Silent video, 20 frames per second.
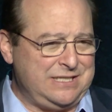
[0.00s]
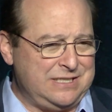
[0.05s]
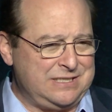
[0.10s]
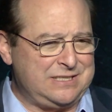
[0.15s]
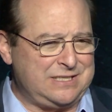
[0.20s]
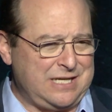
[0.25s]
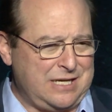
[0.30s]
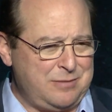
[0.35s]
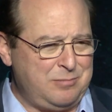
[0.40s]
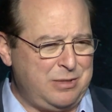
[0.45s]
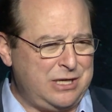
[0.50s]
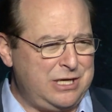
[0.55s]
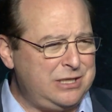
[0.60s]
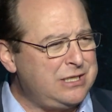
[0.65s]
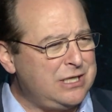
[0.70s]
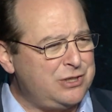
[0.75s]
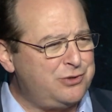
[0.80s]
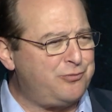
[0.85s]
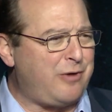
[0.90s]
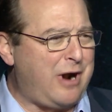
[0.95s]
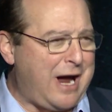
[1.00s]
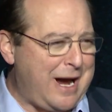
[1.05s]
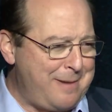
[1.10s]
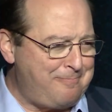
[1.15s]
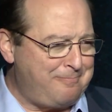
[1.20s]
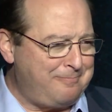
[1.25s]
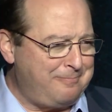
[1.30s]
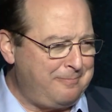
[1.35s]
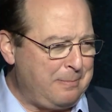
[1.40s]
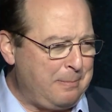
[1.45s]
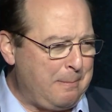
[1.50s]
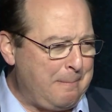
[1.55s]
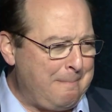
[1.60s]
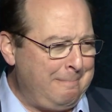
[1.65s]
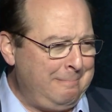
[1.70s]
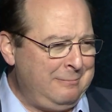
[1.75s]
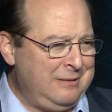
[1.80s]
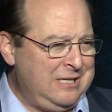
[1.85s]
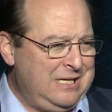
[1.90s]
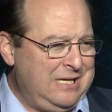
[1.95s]
the same, but it does rhyme.
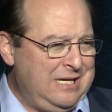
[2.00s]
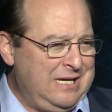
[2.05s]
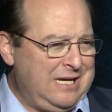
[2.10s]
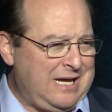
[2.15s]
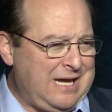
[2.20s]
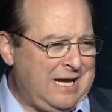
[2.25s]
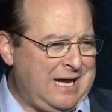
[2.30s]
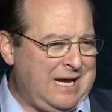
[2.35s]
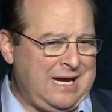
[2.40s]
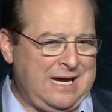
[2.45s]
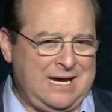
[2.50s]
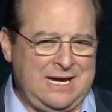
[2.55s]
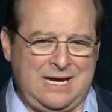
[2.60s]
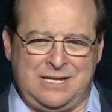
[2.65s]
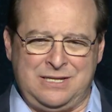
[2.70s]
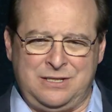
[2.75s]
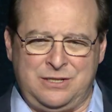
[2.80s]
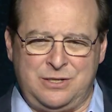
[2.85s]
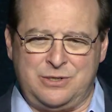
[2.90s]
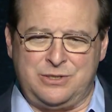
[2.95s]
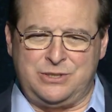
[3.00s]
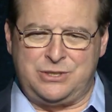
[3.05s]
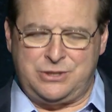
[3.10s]
And there are